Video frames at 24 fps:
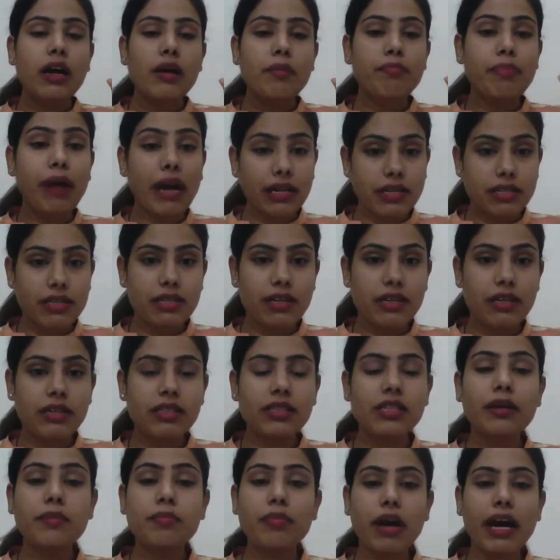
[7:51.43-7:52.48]
But
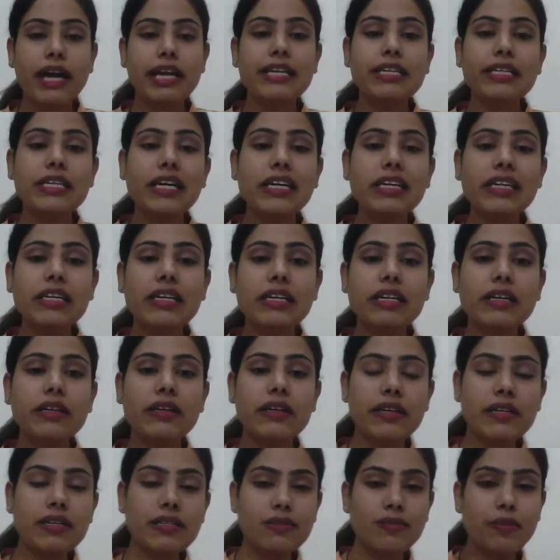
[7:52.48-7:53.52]
the idea here
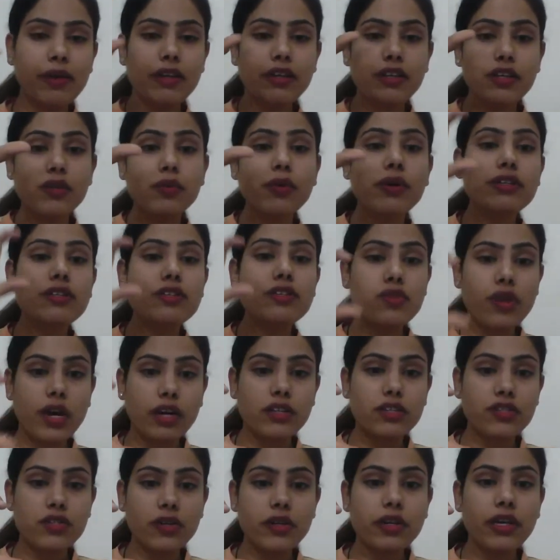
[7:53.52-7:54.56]
is, when you are
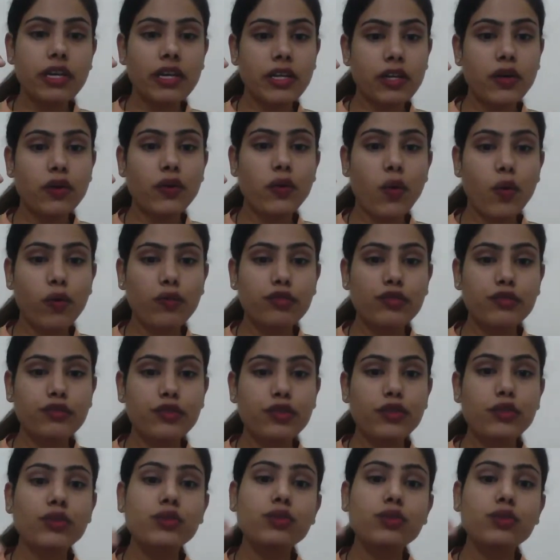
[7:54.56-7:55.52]
structuring your overview,